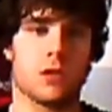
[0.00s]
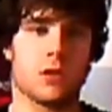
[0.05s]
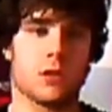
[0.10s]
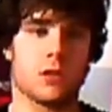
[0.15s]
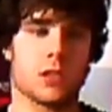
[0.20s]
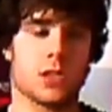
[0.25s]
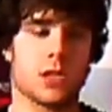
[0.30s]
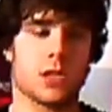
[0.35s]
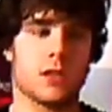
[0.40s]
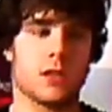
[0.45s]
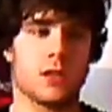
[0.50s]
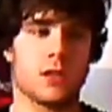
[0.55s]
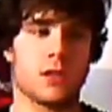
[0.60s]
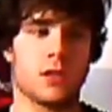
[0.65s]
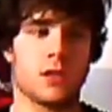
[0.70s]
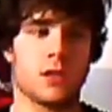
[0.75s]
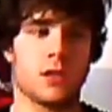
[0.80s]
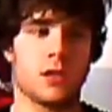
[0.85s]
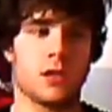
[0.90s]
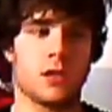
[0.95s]
can
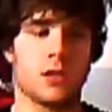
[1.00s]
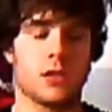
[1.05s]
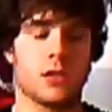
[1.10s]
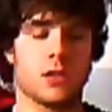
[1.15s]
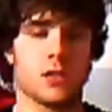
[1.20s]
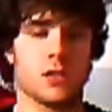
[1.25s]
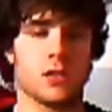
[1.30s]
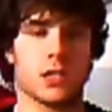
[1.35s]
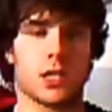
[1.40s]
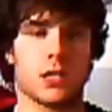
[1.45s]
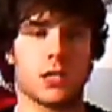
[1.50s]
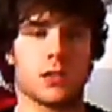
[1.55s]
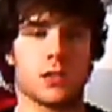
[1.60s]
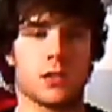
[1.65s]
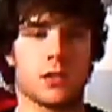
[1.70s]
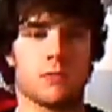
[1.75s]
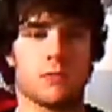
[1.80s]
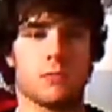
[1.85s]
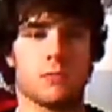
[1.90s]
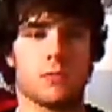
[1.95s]
tell
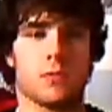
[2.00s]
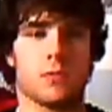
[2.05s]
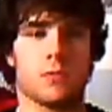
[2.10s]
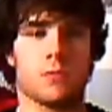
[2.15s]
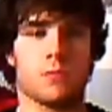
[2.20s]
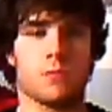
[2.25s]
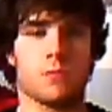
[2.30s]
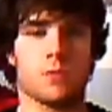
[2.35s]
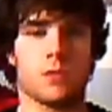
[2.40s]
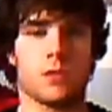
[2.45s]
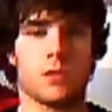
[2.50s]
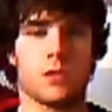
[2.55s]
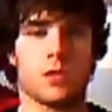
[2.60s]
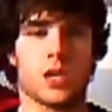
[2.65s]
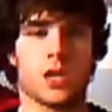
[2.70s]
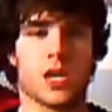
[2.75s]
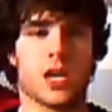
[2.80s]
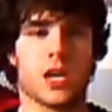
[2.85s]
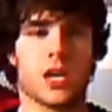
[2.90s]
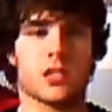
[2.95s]
them,
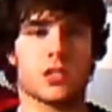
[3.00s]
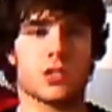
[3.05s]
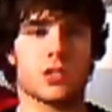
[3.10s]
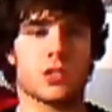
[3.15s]
yes.